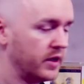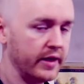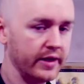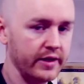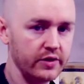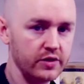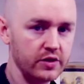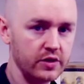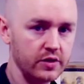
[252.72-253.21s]

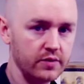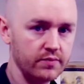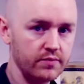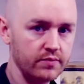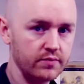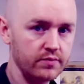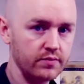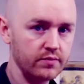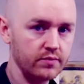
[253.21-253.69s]
is,
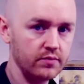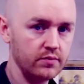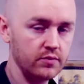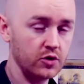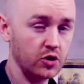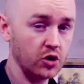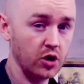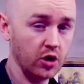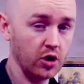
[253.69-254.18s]

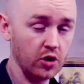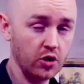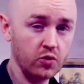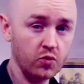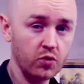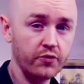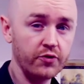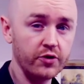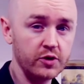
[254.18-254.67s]
you could, another
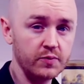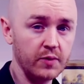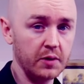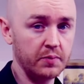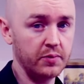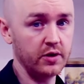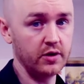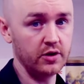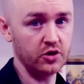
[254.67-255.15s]
word for this
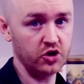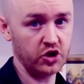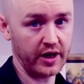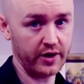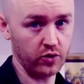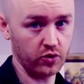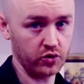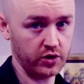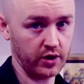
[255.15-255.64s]
might be the
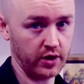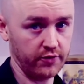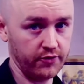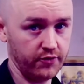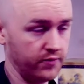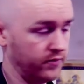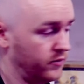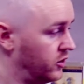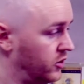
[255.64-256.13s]
shadow
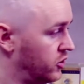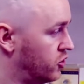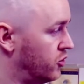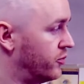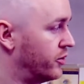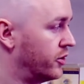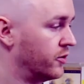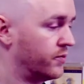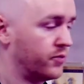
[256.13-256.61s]
self. This
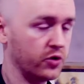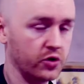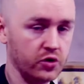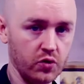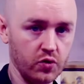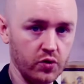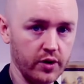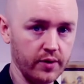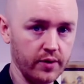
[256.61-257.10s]
could be the
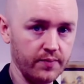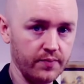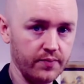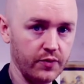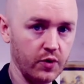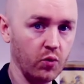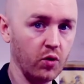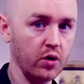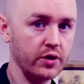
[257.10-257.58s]
persona,
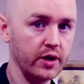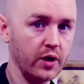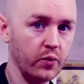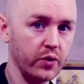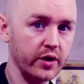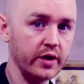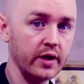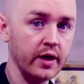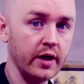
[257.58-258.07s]
the one that
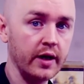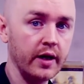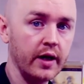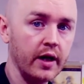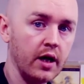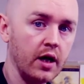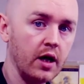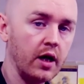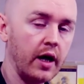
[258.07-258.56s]
we
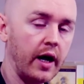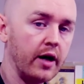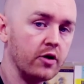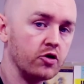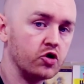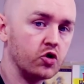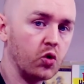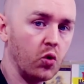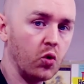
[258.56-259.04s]

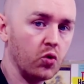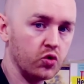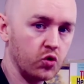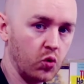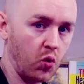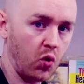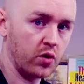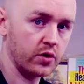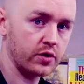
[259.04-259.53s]
are drawn
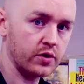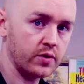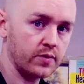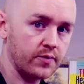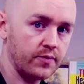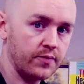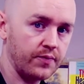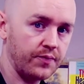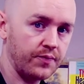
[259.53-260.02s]
towards,
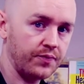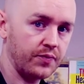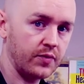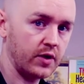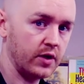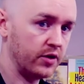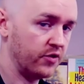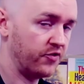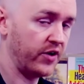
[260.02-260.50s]

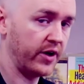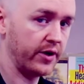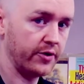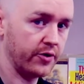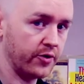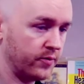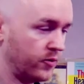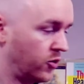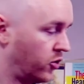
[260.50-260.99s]
the
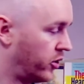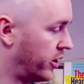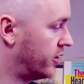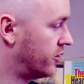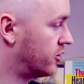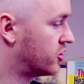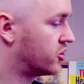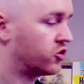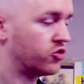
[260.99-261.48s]
defender, okay,
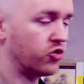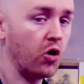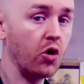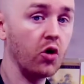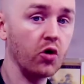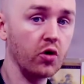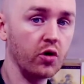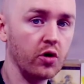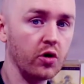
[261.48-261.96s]
the
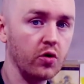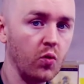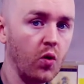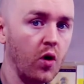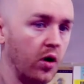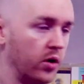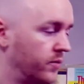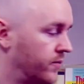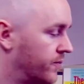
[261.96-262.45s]
strong
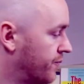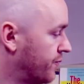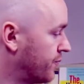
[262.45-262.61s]
one,